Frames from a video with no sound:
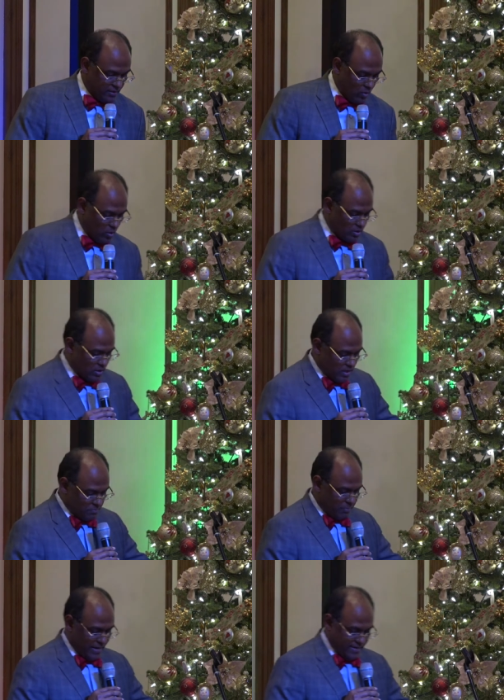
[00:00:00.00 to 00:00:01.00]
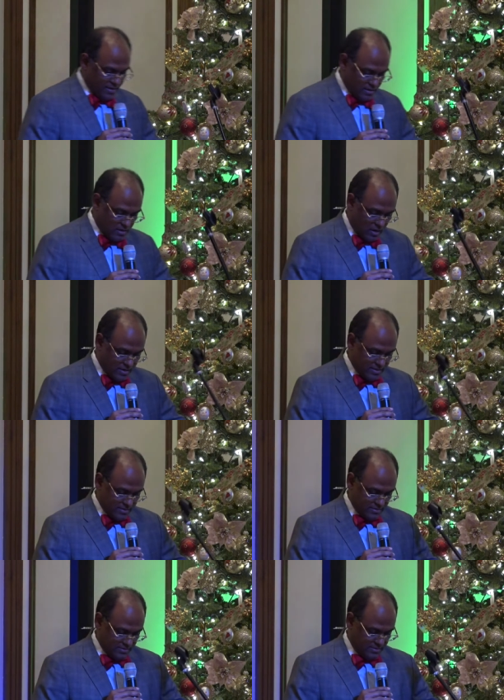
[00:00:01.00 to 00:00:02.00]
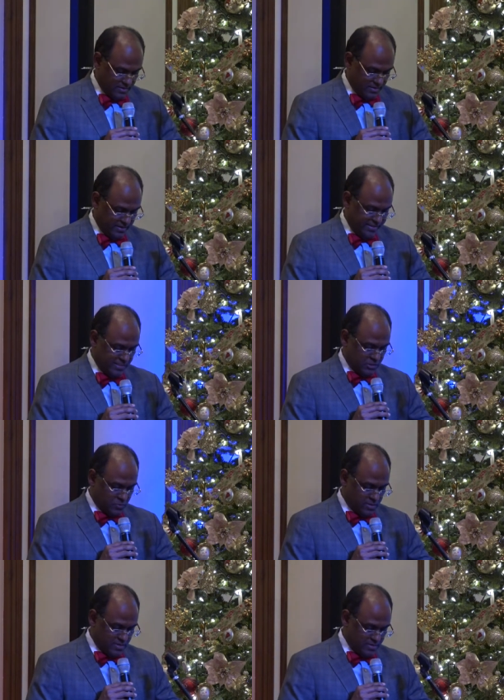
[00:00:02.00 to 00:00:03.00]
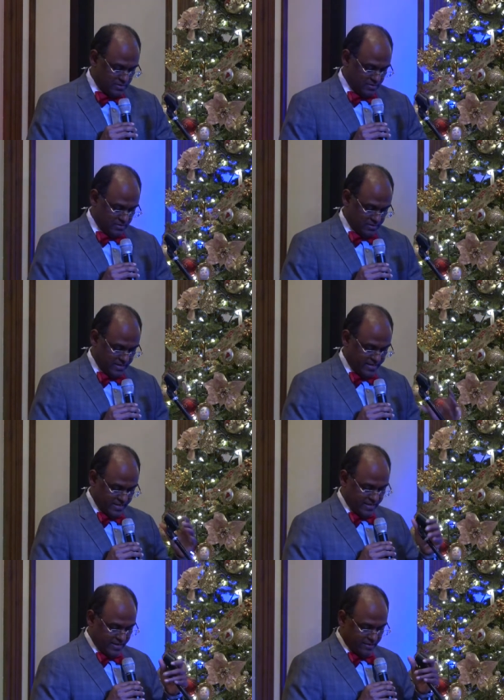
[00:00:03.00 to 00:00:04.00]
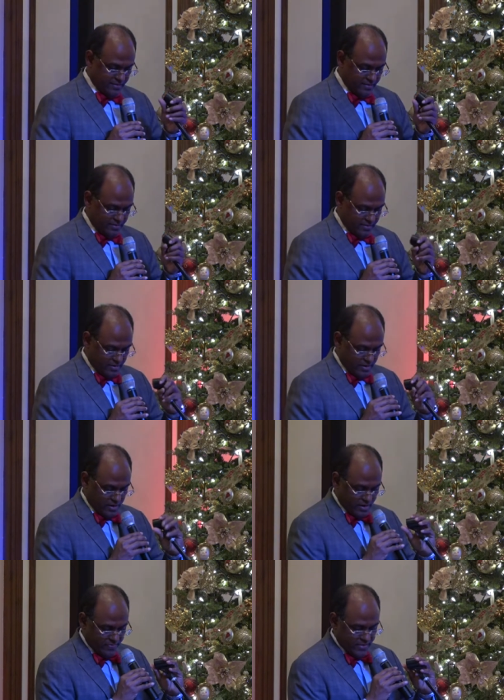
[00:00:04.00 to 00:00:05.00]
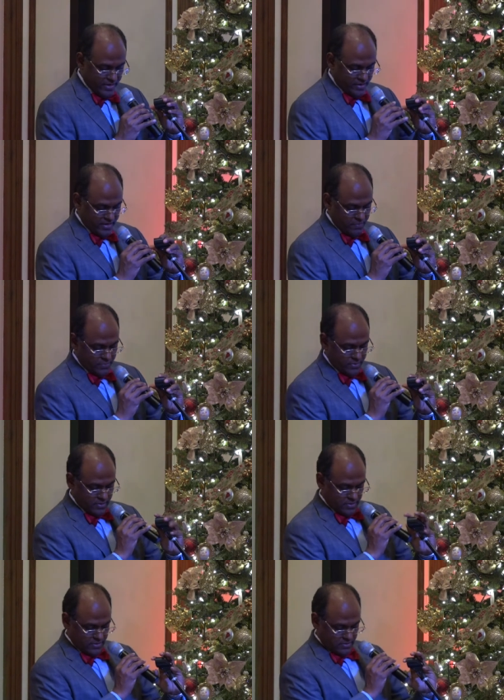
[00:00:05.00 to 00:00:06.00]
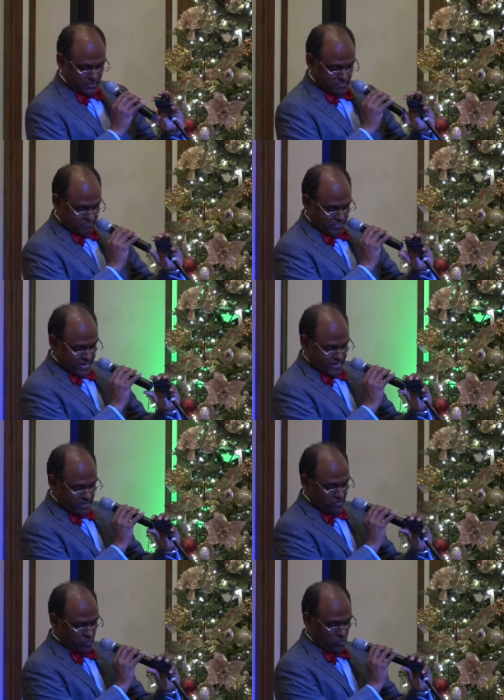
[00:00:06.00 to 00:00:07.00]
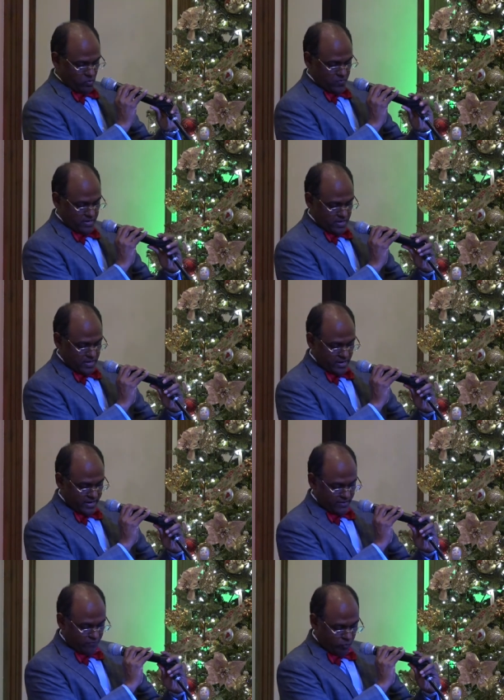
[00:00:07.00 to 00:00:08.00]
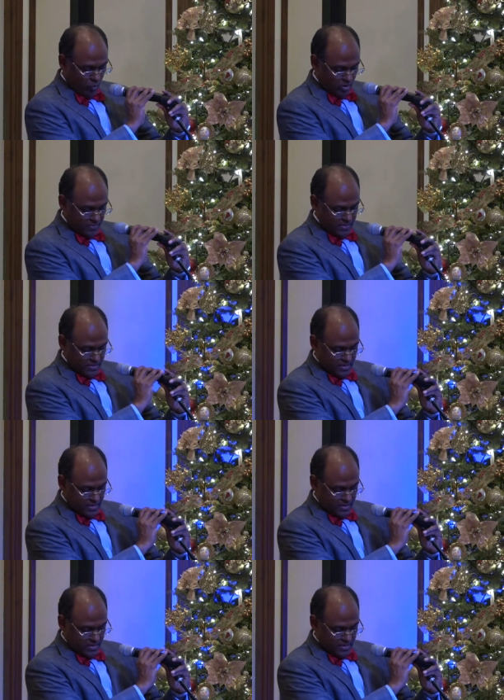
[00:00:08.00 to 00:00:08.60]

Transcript: The Lord God planted a garden eastward in Eden, and there he put men whom he had formed.